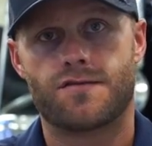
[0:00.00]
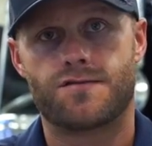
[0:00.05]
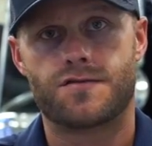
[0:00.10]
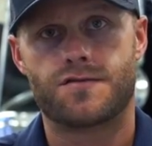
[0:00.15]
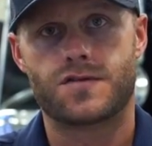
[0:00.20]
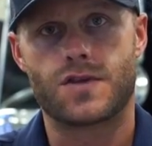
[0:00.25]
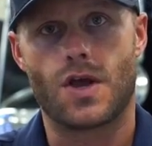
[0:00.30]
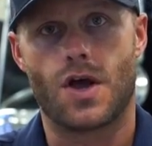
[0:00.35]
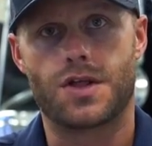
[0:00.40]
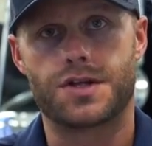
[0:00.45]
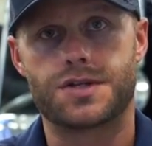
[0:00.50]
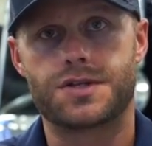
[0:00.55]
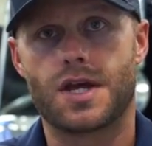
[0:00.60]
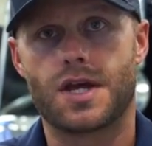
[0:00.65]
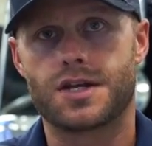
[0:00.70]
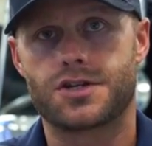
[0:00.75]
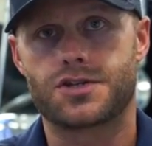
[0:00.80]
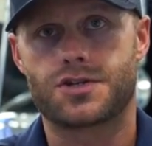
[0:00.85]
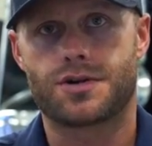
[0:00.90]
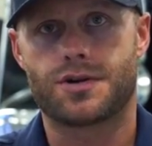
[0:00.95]
Solid
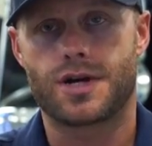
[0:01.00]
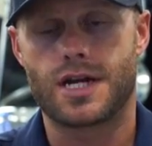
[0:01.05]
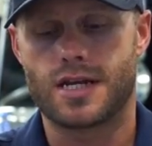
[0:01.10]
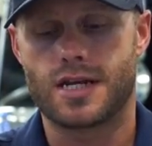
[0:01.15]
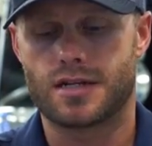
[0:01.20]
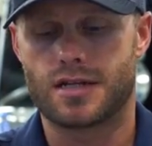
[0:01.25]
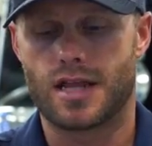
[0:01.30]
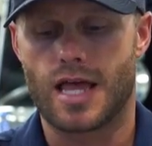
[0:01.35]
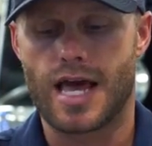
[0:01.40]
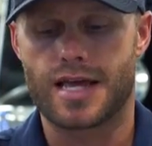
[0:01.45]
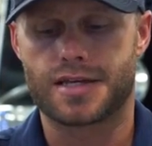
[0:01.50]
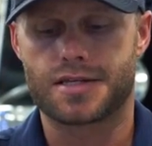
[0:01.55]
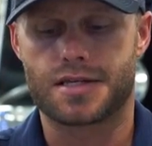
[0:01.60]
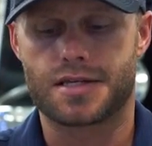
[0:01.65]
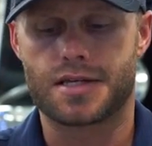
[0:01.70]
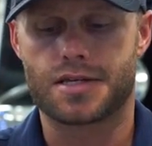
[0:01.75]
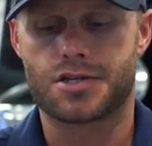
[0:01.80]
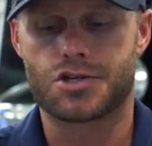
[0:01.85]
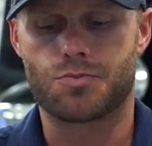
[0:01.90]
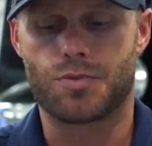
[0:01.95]
touchscreen glass
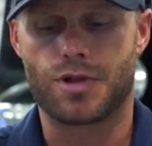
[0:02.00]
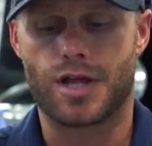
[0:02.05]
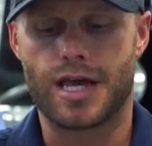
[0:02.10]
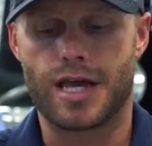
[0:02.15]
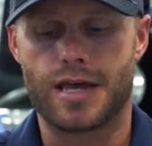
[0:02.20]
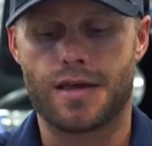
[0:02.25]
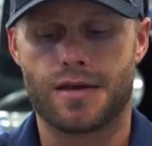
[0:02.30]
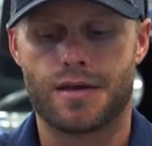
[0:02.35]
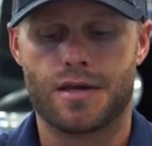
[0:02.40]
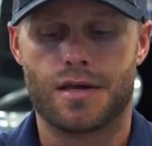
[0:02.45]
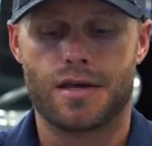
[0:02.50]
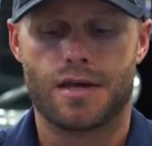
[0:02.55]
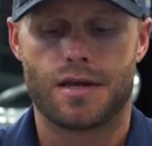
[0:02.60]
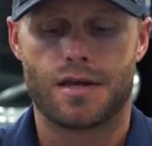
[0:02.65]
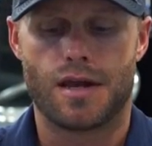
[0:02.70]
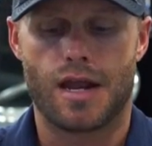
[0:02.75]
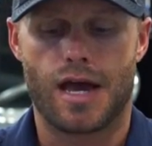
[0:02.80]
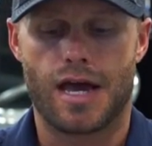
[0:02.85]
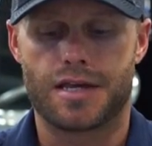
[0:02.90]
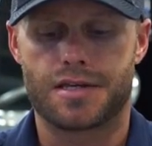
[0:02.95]
display,
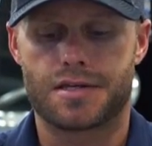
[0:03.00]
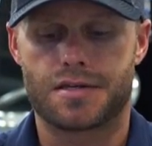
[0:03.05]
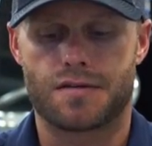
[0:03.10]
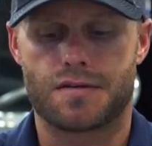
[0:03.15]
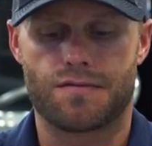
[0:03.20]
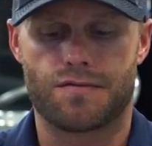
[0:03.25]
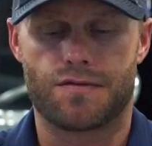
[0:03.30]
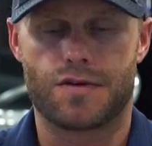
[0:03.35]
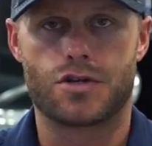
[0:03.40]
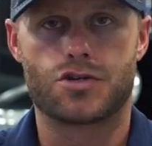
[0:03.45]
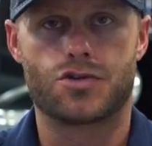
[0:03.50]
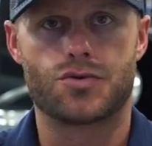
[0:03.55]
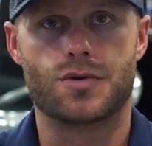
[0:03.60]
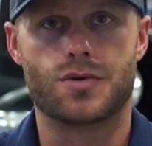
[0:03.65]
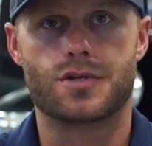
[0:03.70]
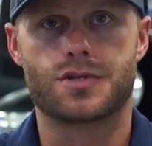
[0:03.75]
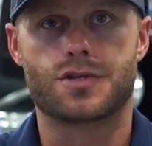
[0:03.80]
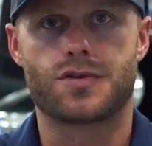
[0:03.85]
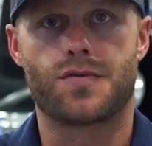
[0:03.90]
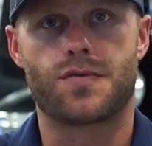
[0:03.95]
nice
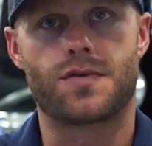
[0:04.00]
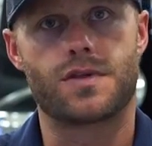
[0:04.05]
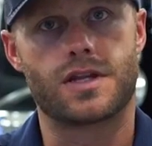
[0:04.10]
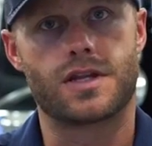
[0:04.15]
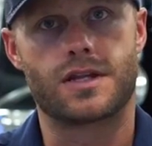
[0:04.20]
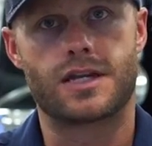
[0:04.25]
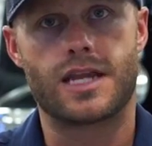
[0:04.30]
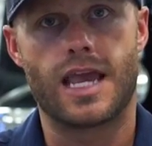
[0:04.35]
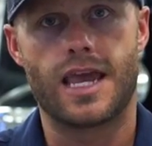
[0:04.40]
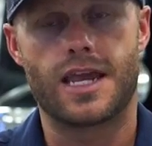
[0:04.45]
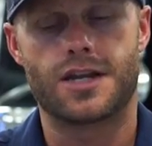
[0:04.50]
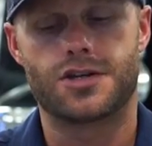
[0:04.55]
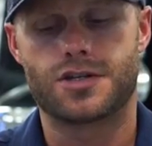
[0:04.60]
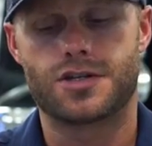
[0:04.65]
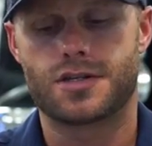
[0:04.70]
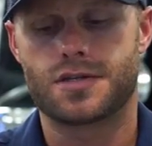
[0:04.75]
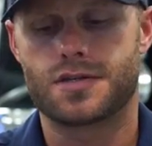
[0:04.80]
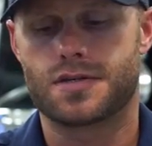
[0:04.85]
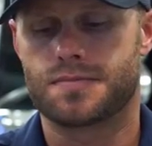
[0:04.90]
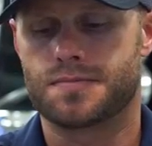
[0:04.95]
visuals for the
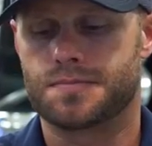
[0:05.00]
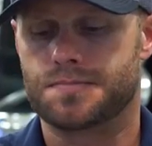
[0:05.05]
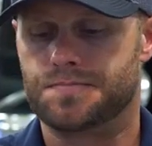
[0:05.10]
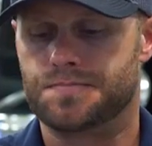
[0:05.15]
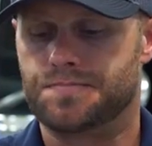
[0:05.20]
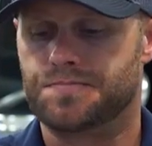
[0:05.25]
gauges.